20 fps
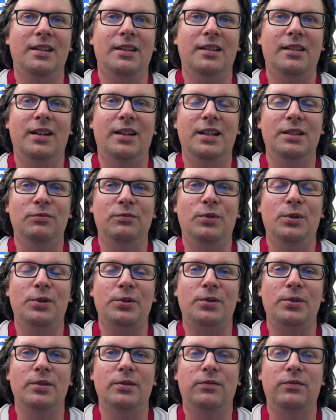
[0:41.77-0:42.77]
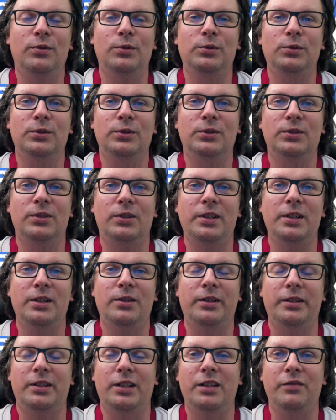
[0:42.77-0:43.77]
and watch the full tutorial
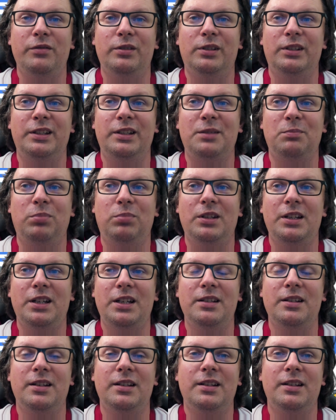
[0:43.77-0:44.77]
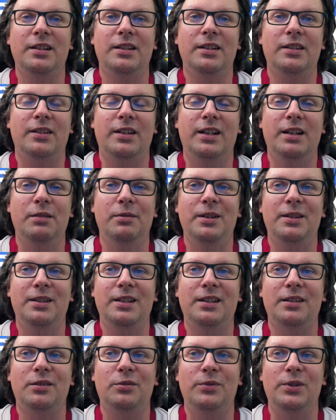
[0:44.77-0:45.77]
and I will explain
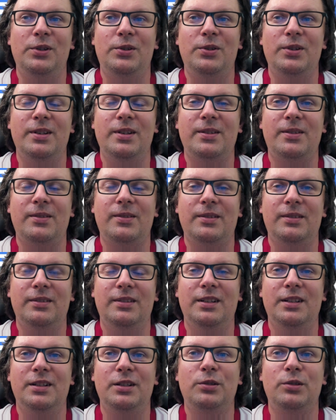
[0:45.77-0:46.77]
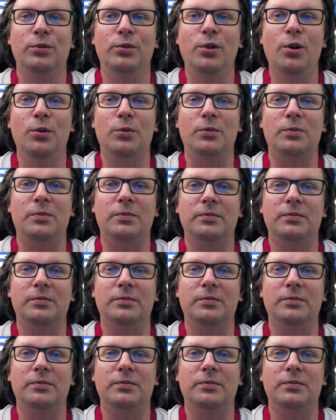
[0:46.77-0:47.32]
everything which is there to know.